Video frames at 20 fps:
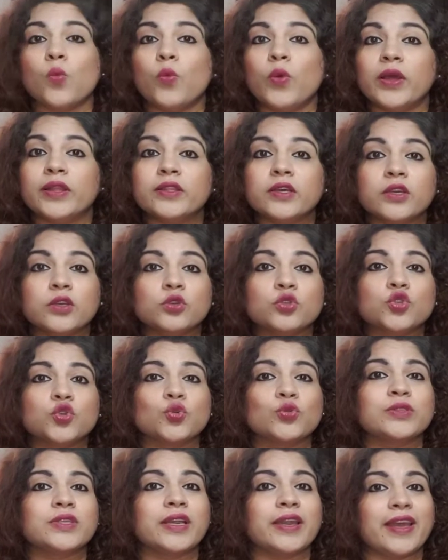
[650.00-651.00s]
Whether you
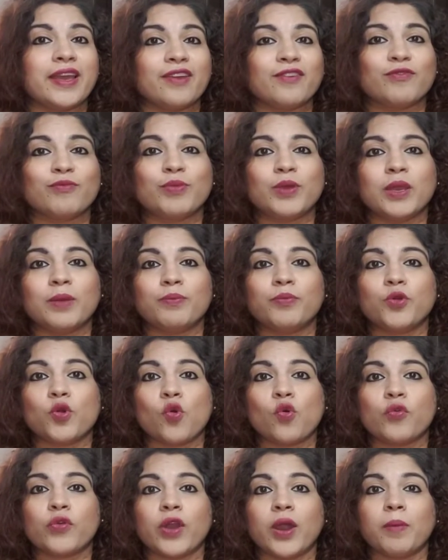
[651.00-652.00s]
choose an FPM
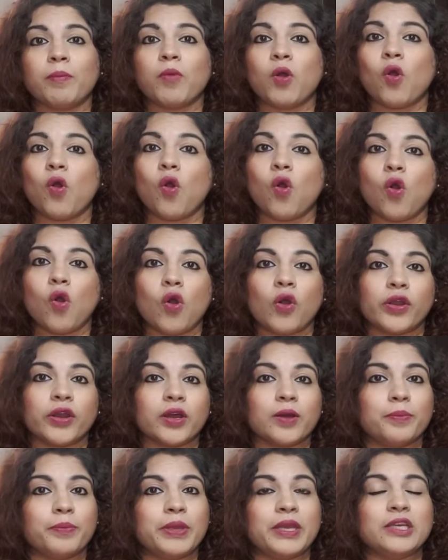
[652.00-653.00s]
program or
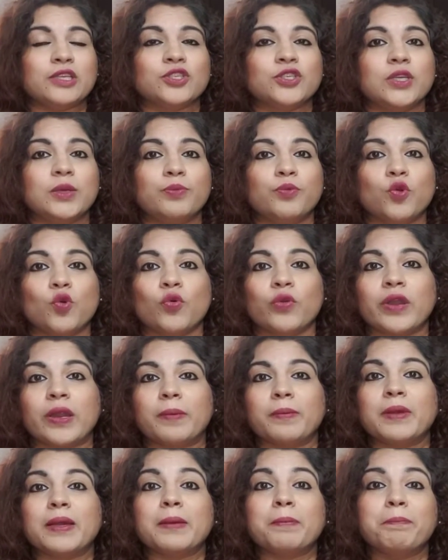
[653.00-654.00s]
a PhD
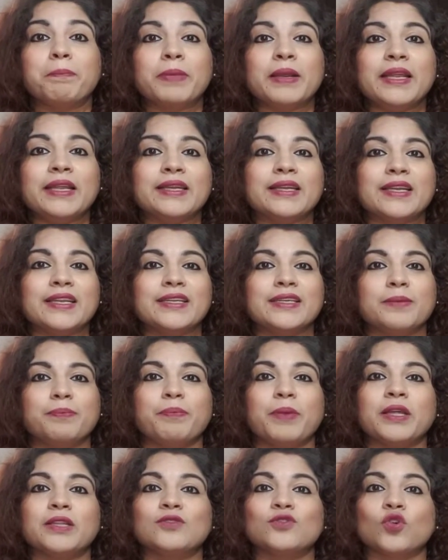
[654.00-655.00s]
program completely
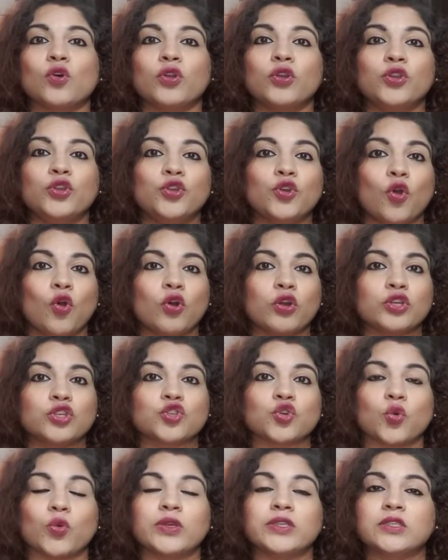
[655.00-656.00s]
depends on your
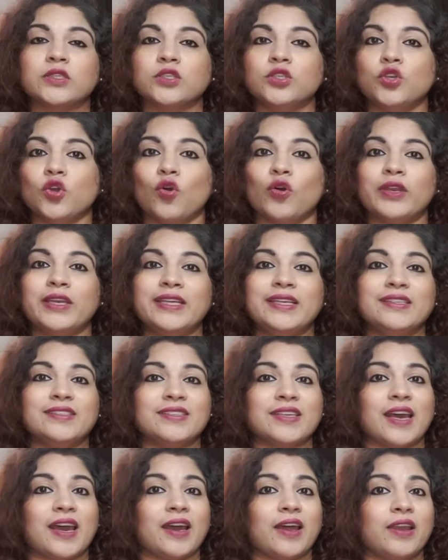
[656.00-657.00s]
choice, your
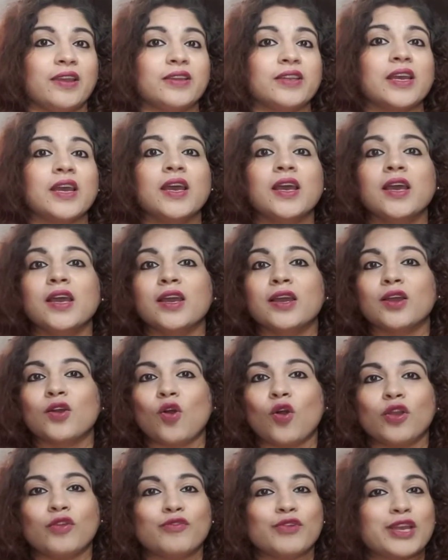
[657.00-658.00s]
needs and
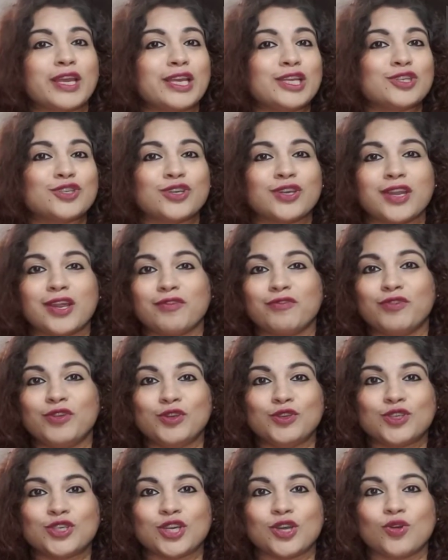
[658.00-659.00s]
qualification and
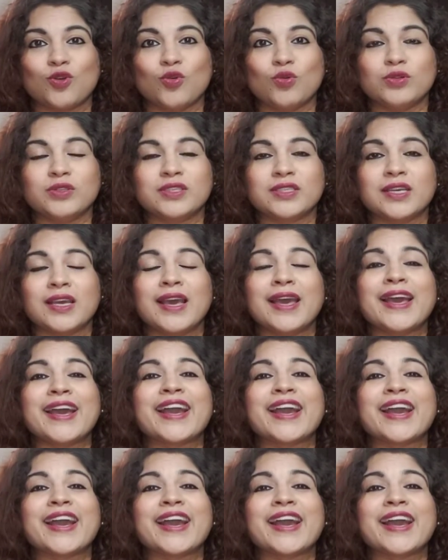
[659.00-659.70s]
future goals.